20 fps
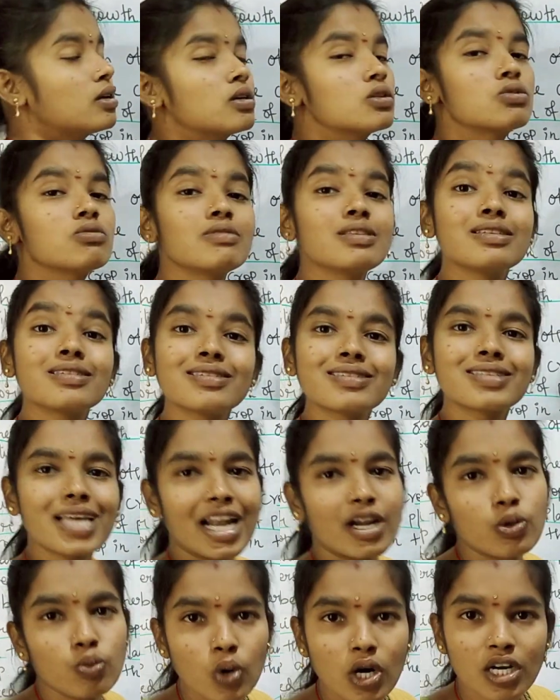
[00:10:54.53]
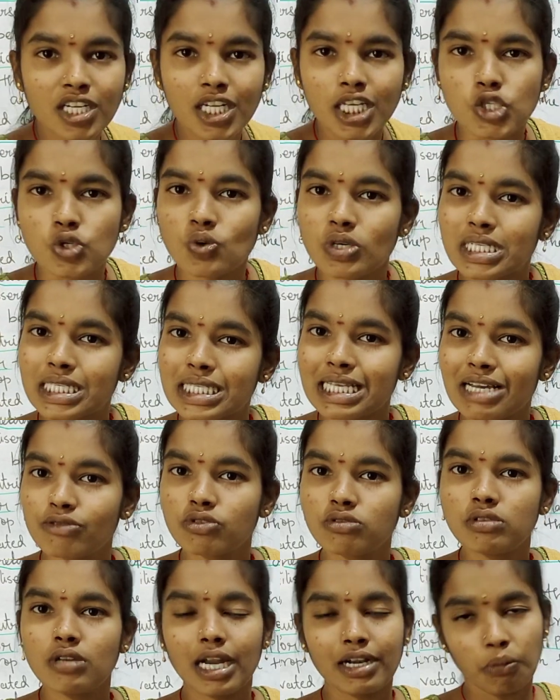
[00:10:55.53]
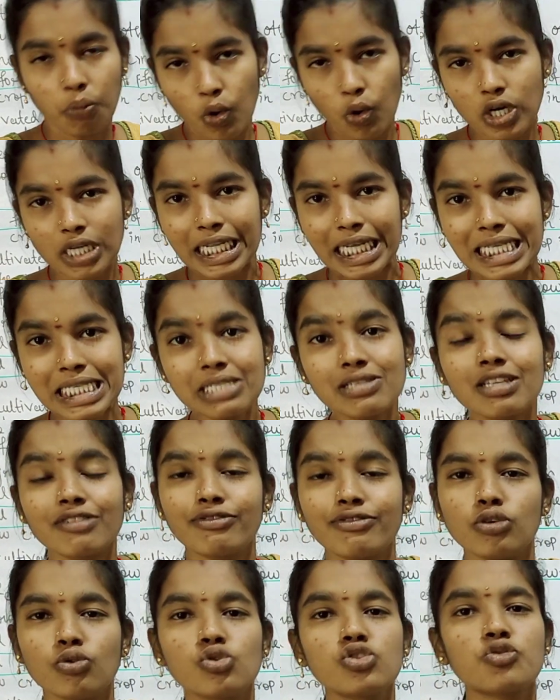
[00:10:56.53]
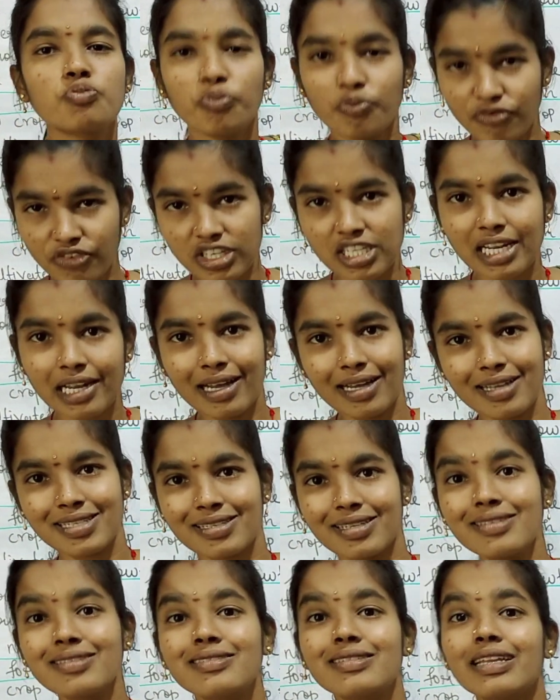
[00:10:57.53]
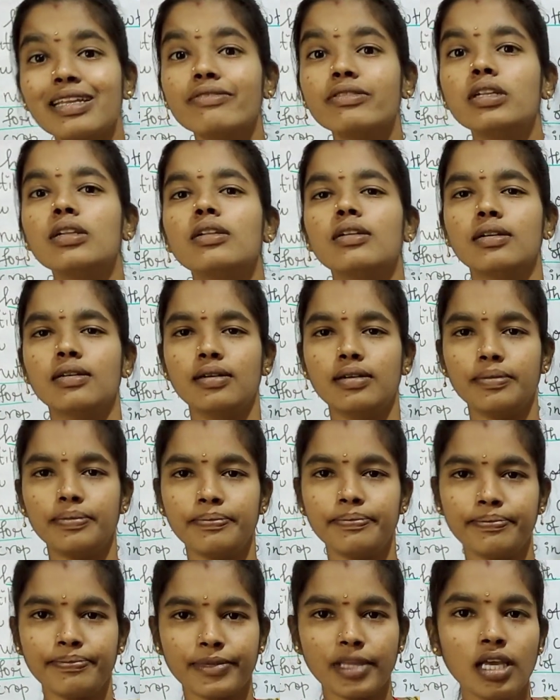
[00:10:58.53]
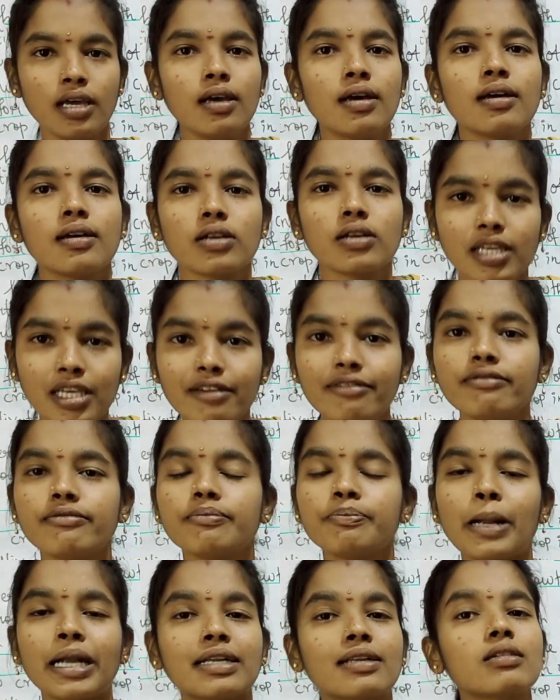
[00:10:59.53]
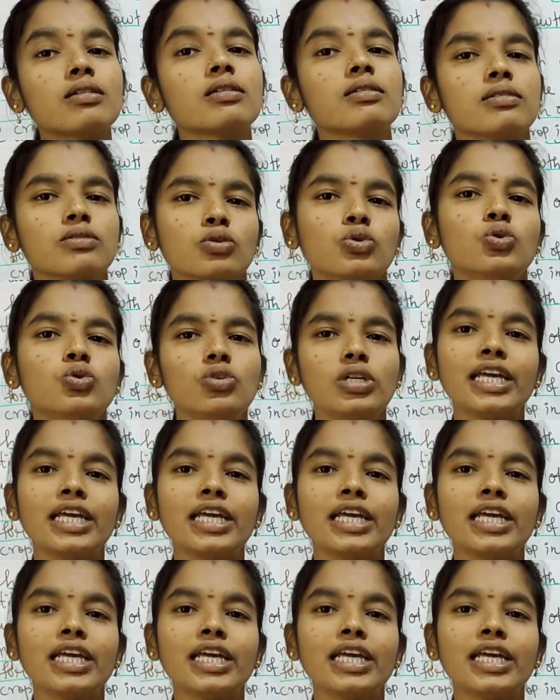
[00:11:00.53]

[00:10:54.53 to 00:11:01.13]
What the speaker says: so this is advantage. What is the advantage? If you use fertilizers, they will give better good